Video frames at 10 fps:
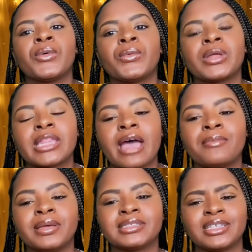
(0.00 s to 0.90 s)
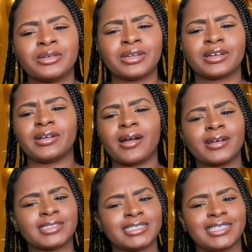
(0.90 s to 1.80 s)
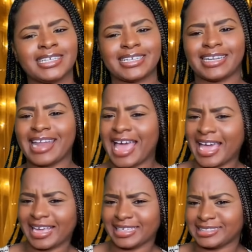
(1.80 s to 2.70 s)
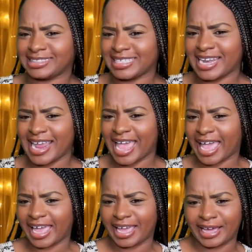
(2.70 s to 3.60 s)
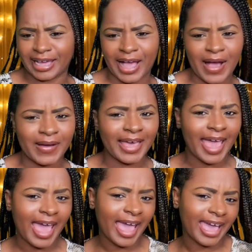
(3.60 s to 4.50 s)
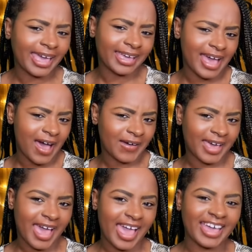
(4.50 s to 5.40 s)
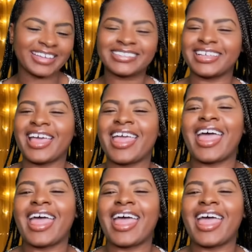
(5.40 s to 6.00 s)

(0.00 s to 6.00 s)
With that being said, oh, the girls is looking nice today. Okay, okay.